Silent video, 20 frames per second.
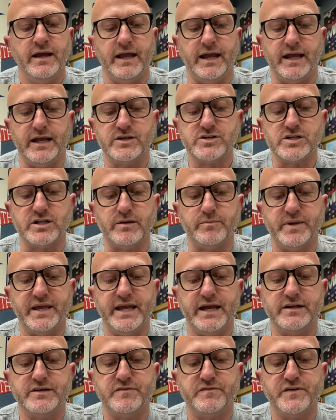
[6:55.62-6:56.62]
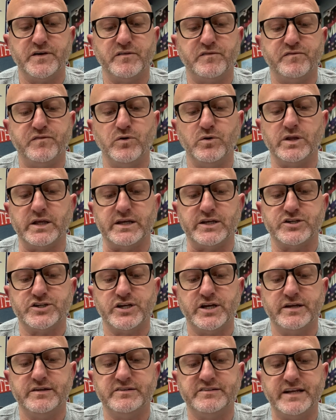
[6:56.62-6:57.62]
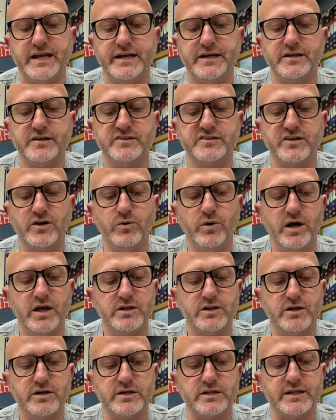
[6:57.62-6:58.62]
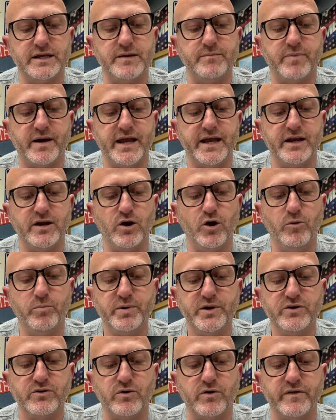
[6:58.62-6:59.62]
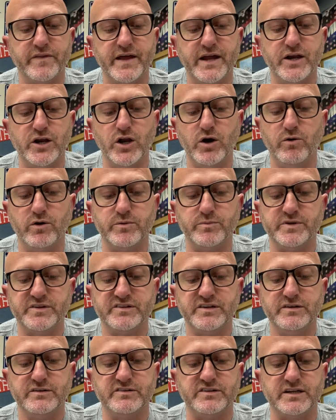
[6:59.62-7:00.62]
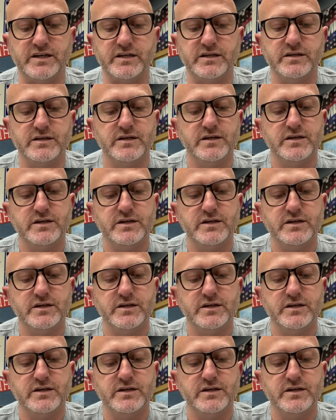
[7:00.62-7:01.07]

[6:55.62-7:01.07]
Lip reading: Angela began to feel foolish, standing so alertly by an open door that no one was using.